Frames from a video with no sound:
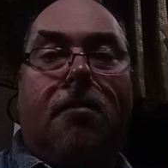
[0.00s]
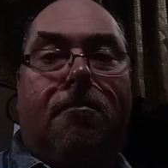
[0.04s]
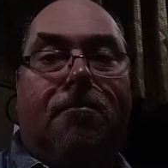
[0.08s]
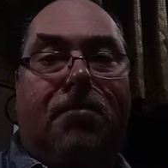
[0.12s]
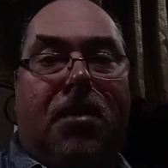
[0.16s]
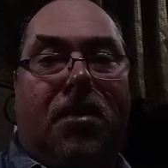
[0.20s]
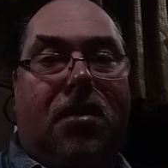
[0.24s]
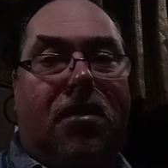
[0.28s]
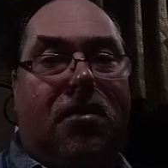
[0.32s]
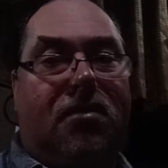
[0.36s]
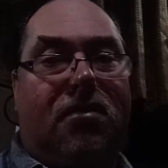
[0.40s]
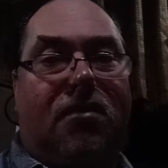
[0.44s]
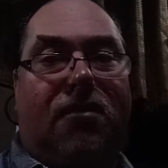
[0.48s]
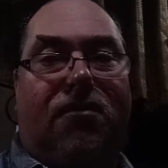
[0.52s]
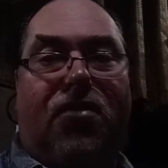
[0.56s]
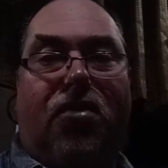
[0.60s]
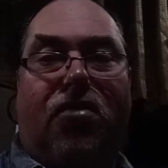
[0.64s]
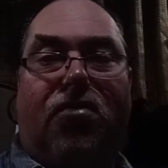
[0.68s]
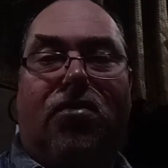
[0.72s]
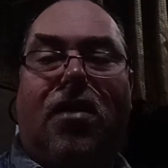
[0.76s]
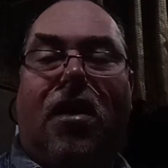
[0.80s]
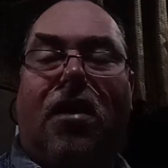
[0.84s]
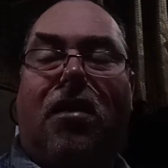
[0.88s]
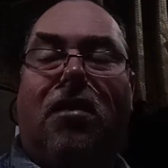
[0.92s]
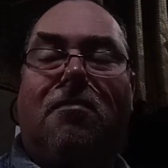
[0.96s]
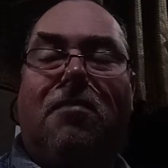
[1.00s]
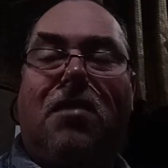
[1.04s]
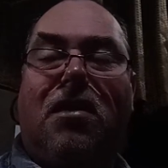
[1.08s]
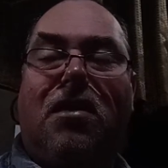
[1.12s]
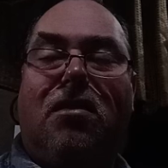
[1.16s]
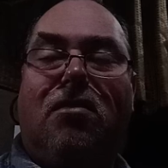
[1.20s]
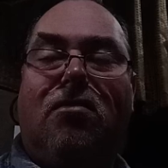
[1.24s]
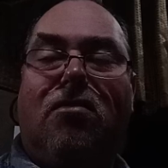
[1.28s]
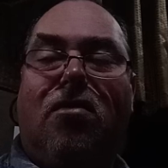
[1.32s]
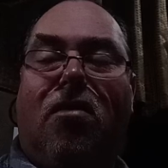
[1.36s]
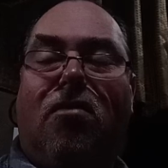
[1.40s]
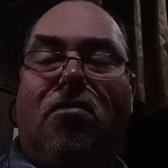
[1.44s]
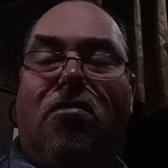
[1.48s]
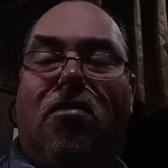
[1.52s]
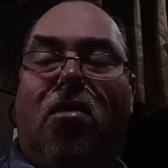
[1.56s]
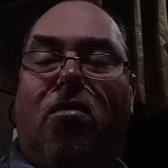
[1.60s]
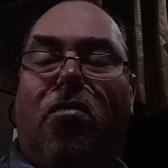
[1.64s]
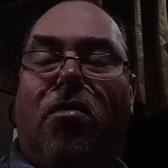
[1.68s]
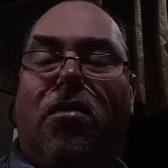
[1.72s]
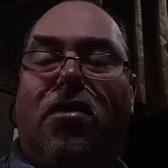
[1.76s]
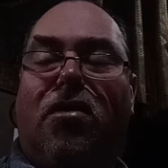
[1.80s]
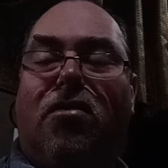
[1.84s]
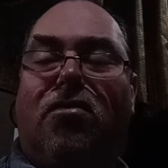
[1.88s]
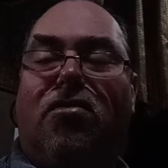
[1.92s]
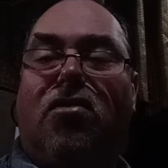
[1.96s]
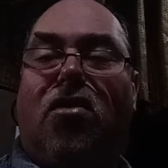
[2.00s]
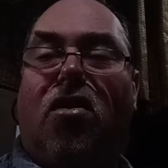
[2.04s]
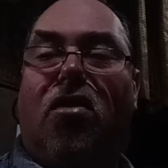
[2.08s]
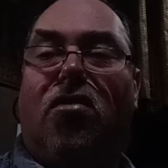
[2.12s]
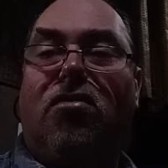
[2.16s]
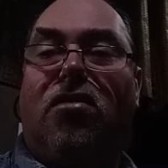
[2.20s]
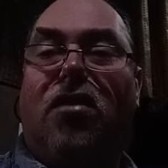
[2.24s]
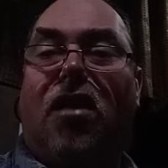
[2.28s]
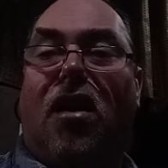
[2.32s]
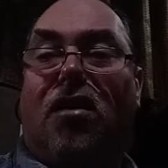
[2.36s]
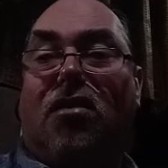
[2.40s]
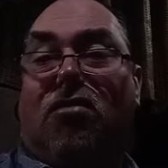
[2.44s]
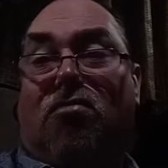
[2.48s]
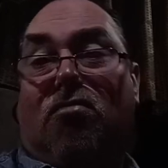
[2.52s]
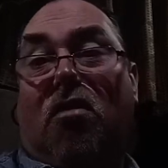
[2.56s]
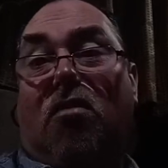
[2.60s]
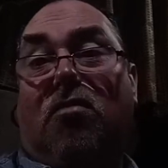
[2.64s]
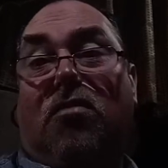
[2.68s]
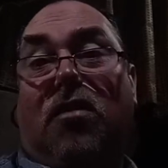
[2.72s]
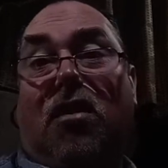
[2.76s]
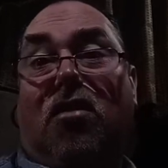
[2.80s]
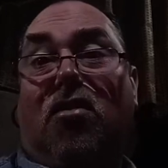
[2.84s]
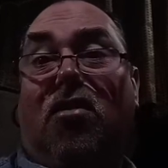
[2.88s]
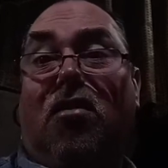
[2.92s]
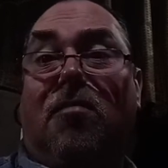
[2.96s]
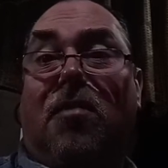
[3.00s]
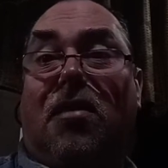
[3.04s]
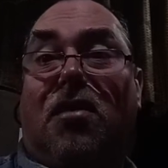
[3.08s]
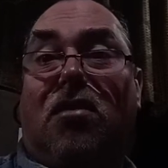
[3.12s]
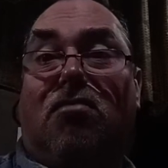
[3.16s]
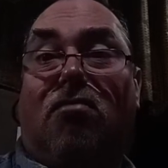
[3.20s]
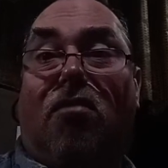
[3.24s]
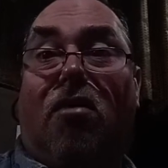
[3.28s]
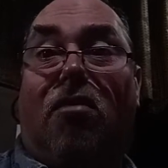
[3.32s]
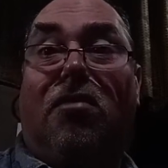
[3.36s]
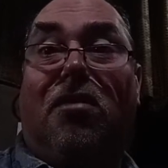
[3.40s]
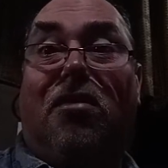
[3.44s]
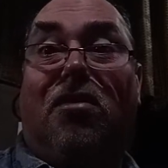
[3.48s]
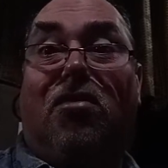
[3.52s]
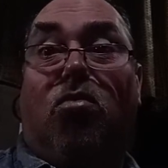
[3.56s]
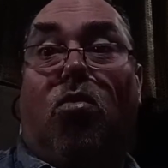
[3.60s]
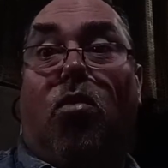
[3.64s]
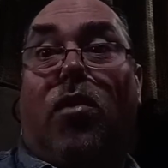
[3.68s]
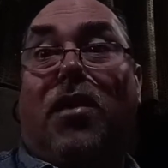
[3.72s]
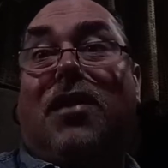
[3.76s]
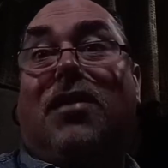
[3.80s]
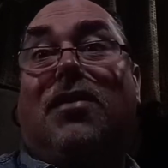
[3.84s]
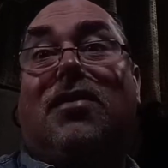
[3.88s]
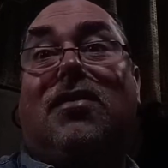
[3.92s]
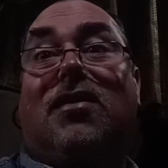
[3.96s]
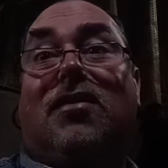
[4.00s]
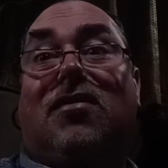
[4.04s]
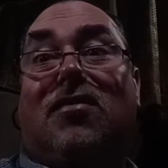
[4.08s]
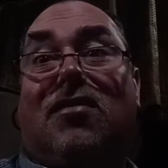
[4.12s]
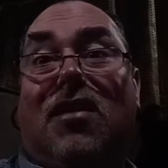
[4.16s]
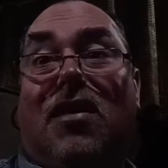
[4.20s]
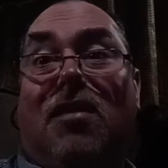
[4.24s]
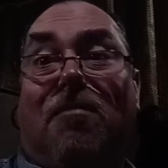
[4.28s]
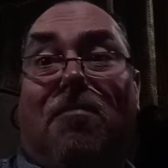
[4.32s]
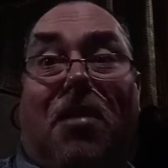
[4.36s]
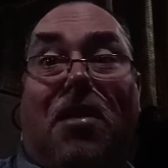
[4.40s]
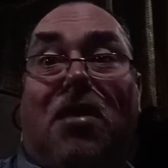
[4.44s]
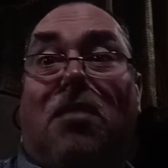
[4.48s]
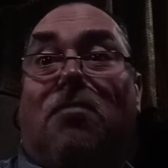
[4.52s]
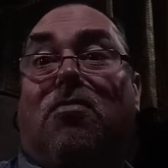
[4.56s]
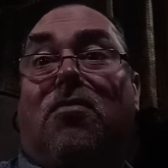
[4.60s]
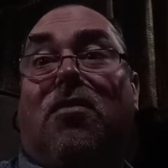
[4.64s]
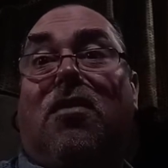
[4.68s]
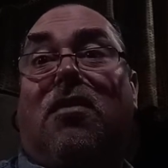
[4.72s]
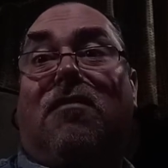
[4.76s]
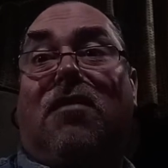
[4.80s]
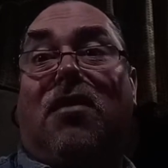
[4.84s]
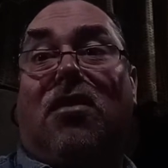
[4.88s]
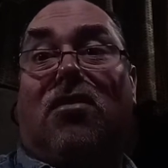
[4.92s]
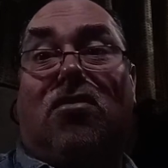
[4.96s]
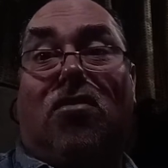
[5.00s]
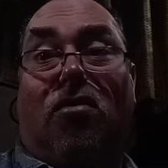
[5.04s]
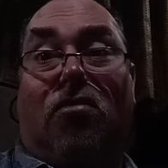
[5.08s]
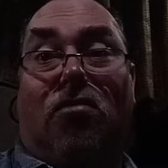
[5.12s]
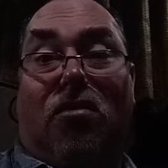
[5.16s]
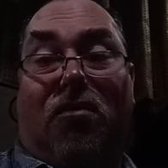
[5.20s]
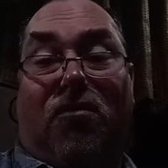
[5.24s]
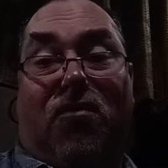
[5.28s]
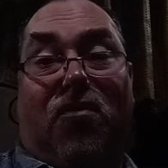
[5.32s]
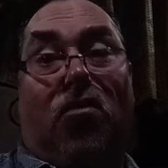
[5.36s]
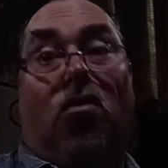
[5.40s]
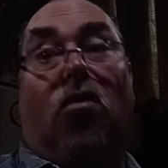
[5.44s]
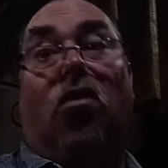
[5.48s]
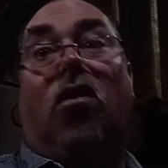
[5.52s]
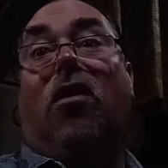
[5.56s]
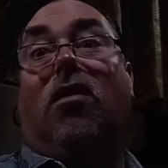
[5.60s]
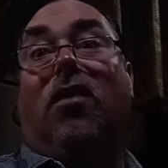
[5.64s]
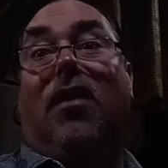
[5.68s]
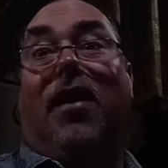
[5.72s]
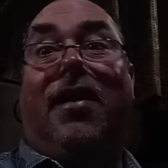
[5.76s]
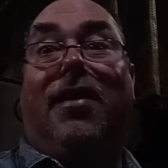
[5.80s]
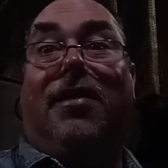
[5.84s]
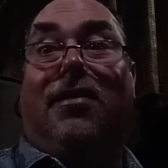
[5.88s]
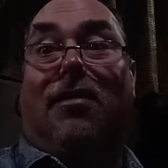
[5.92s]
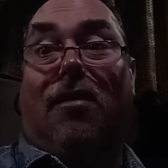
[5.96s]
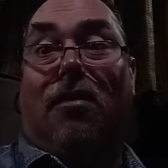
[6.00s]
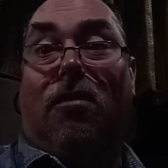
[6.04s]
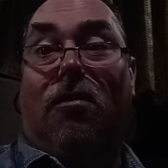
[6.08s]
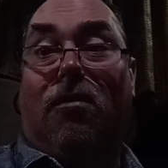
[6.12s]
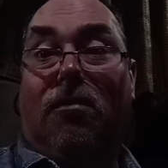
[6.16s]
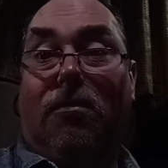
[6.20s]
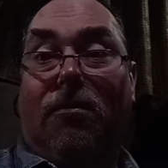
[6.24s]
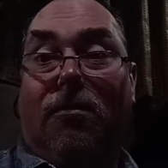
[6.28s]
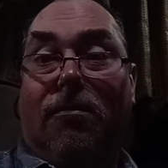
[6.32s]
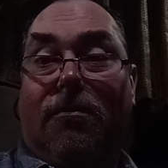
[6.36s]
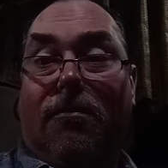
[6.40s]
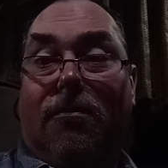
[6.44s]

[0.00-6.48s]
Because if you're telling me you don't know when those codes got thrown, they could have been thrown in 2016 by the previous owner, for all I know.